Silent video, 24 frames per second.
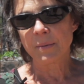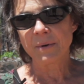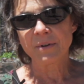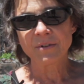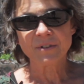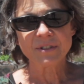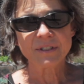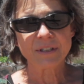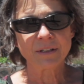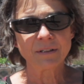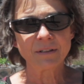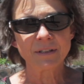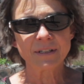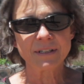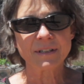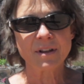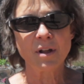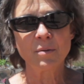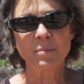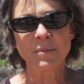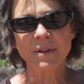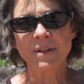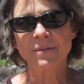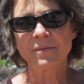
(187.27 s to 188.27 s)
that opener
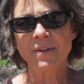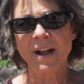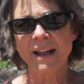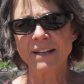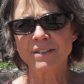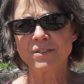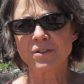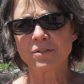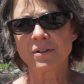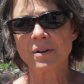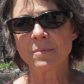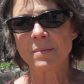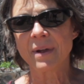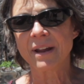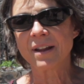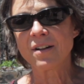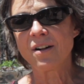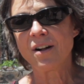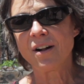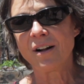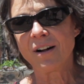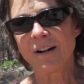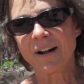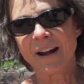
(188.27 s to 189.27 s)
still is on the
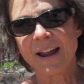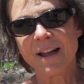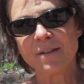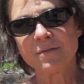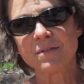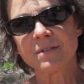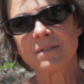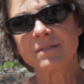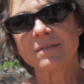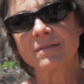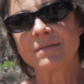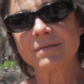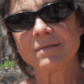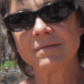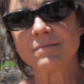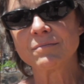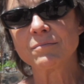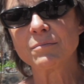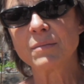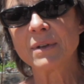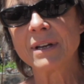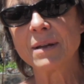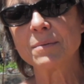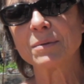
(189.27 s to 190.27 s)
visor in my car. I haven't
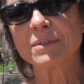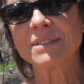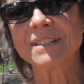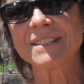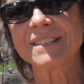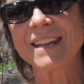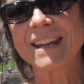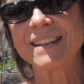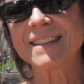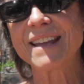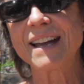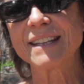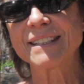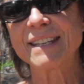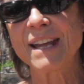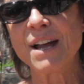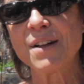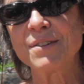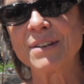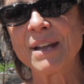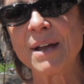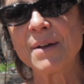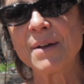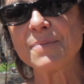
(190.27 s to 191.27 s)
been able to
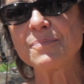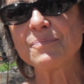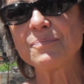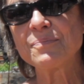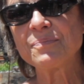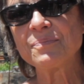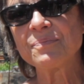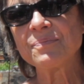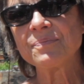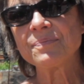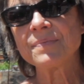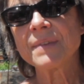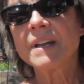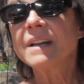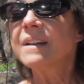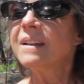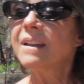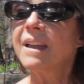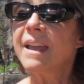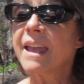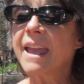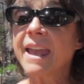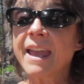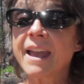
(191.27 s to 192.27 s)
take that down yet.
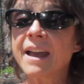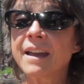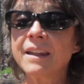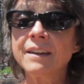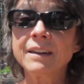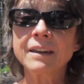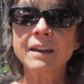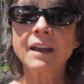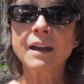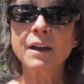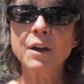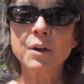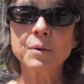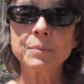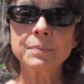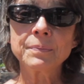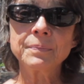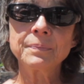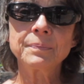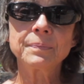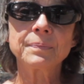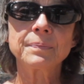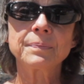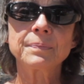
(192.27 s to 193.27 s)

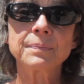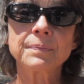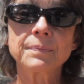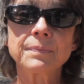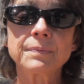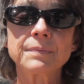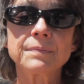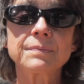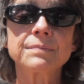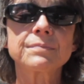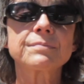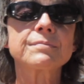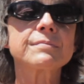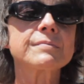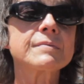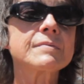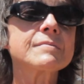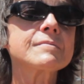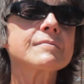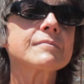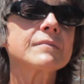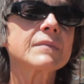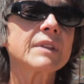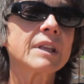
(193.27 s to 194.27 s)
And
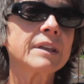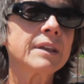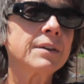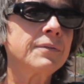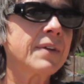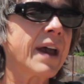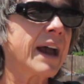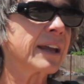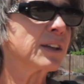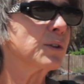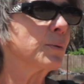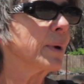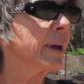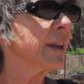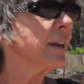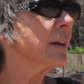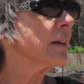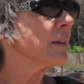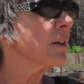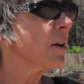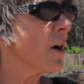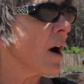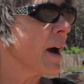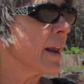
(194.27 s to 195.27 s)

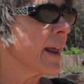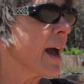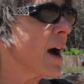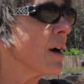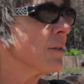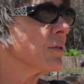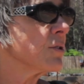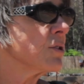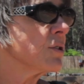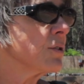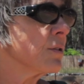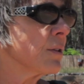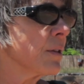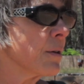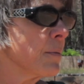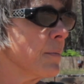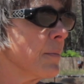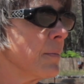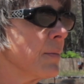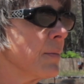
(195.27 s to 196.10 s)
evacuated and got out